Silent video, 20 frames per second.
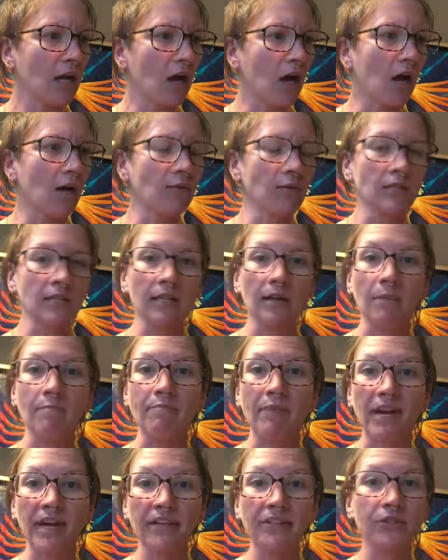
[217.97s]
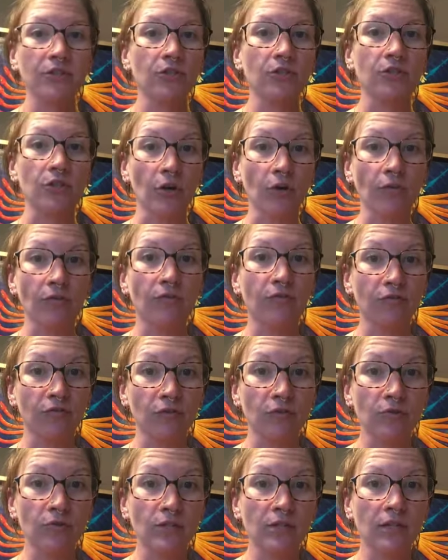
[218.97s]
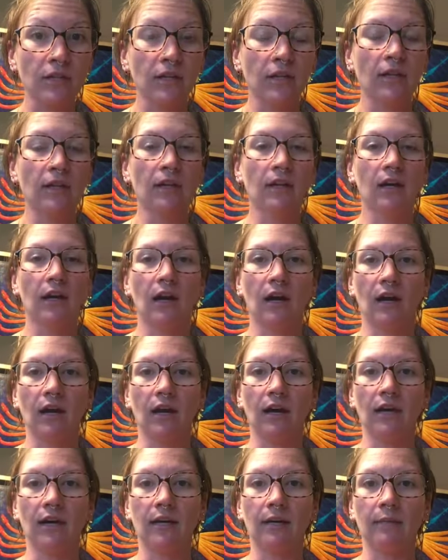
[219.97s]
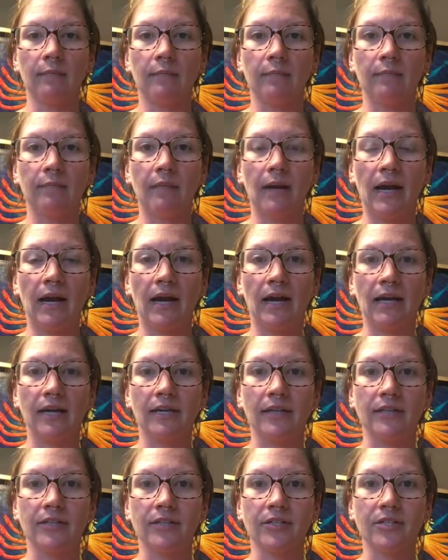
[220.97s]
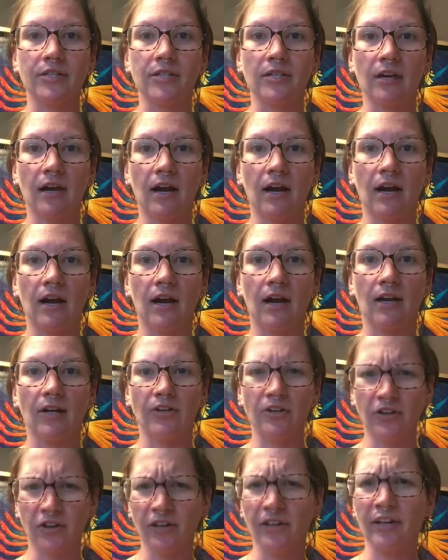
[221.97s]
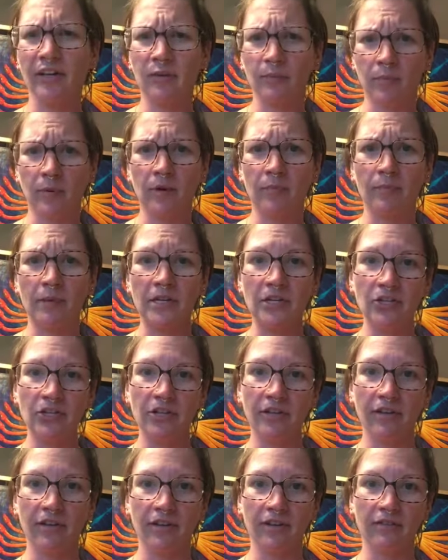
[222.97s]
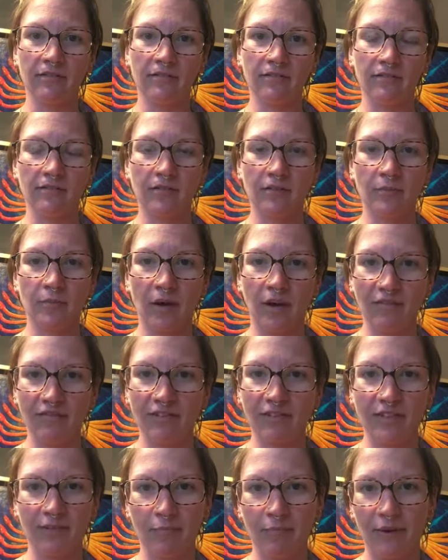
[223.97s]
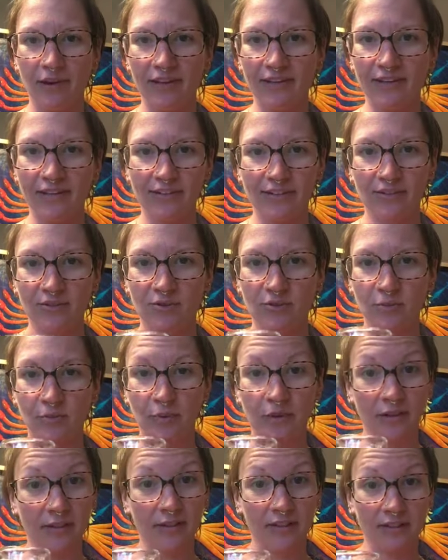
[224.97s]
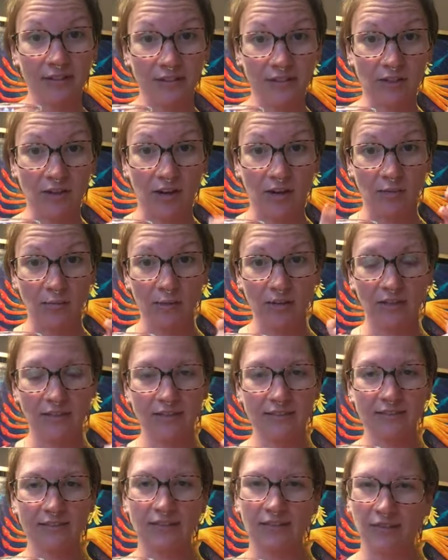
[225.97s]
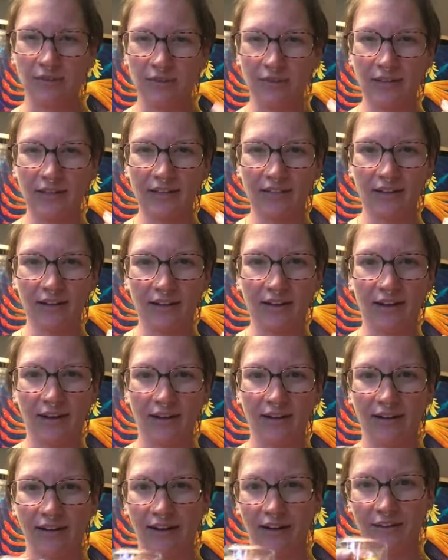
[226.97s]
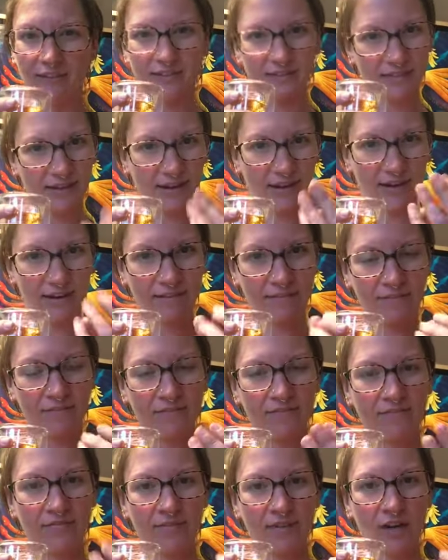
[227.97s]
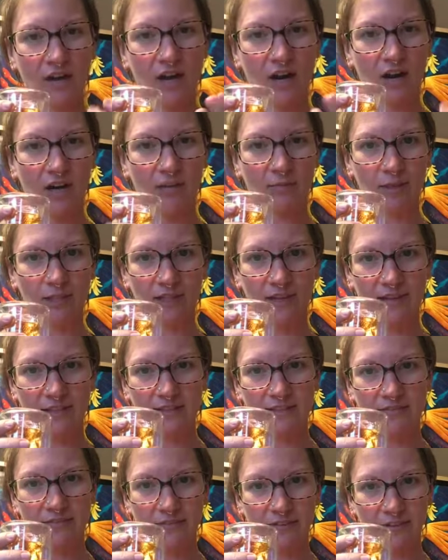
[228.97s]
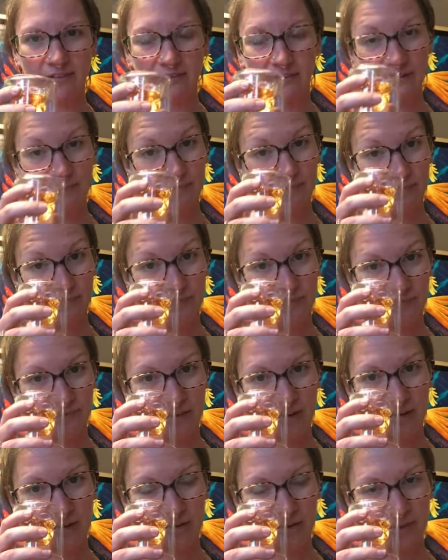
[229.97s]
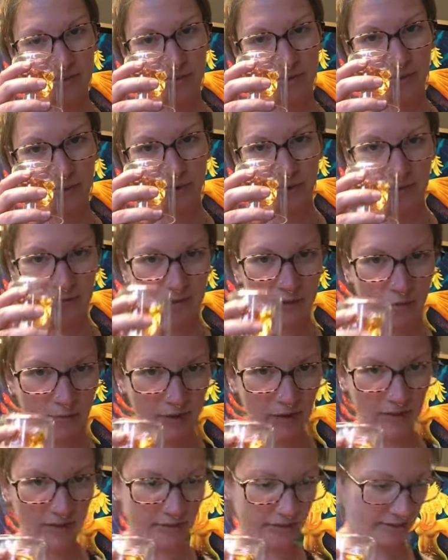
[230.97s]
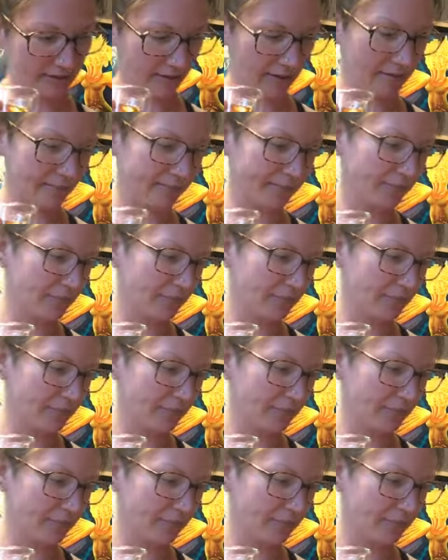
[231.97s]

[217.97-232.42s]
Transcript: almost like a baked stone fruit, and you know, like you put a peach in the oven and bake it. It's super good because it caramelizes, so you get that kind of nice like caramelized flavor. Anyway, super good. So Maryland style